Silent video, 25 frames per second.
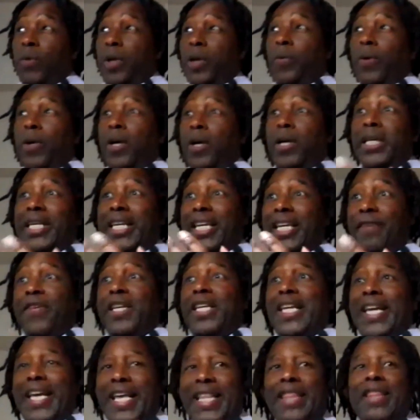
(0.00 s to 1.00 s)
we were
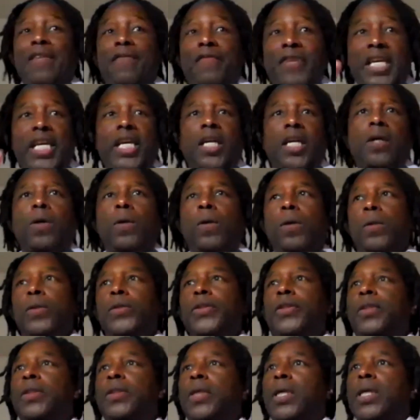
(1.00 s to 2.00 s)
even in the
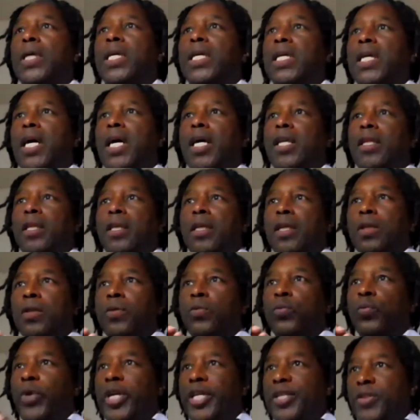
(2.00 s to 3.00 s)
vehicles, on the
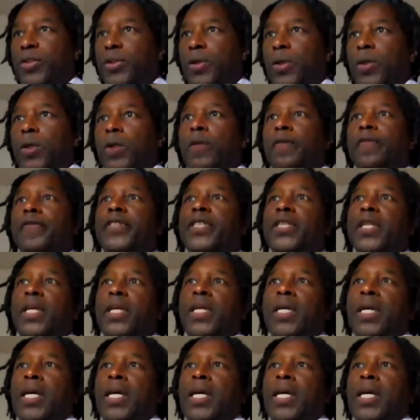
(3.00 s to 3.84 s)
reserves